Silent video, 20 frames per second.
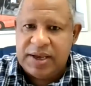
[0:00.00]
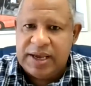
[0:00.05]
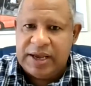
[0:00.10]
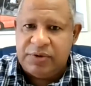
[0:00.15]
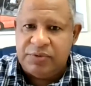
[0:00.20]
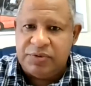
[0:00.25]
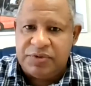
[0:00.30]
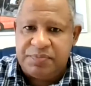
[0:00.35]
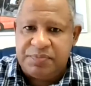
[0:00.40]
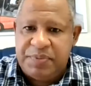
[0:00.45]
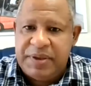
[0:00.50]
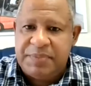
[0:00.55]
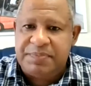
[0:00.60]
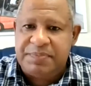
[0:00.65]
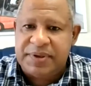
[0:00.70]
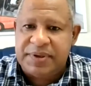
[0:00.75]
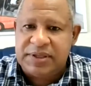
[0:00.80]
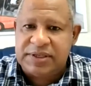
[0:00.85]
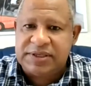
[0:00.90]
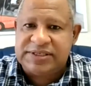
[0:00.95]
and with
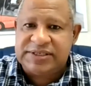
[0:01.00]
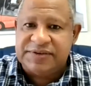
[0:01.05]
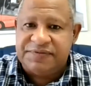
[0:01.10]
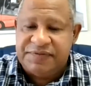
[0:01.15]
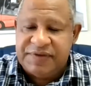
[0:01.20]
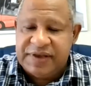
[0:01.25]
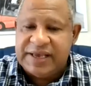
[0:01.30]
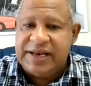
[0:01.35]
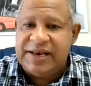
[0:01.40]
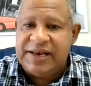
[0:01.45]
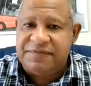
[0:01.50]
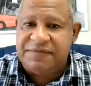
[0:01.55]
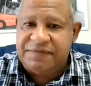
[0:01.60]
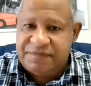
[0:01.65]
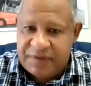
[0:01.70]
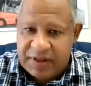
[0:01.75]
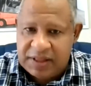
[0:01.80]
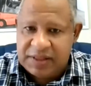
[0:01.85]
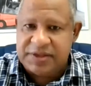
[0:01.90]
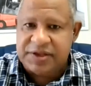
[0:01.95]
people severely
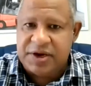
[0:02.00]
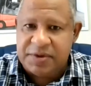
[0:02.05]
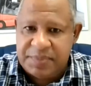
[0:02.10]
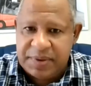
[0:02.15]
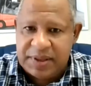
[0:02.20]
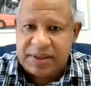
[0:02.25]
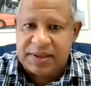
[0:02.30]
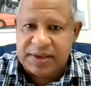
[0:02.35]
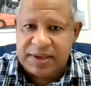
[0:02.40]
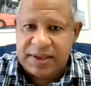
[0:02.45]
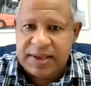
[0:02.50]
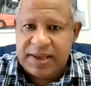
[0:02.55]
vulnerable,